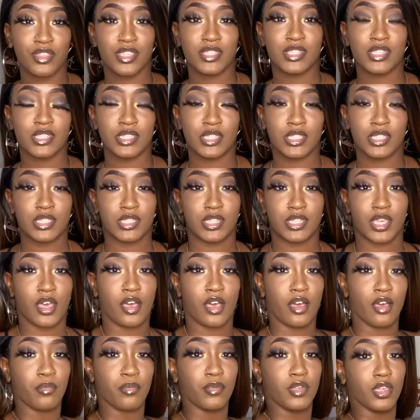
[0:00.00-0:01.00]
is the
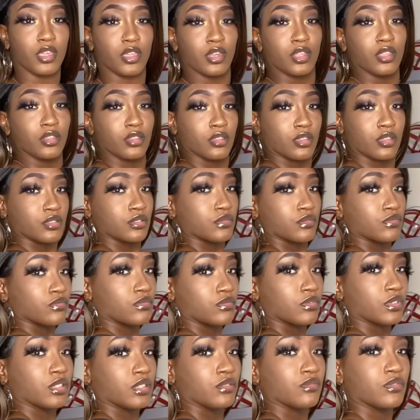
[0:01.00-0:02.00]
top, and it looks
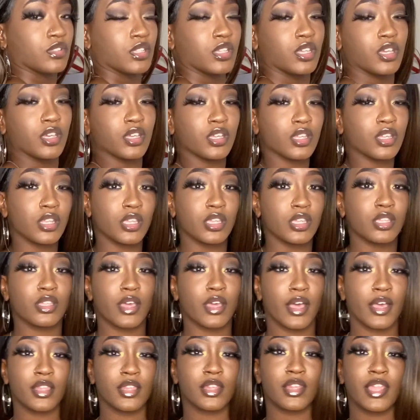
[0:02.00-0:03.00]
really, really good.
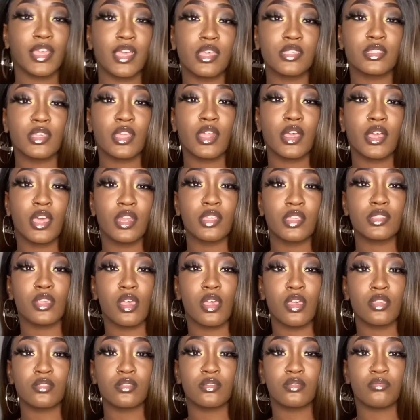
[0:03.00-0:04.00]
Like I said, I got a
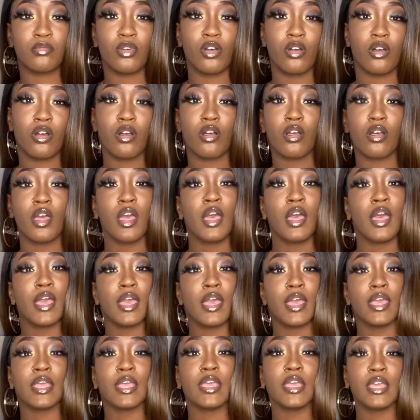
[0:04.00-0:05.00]
size small,
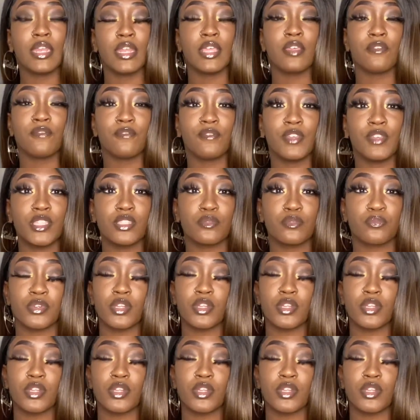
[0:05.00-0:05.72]
and it fits pretty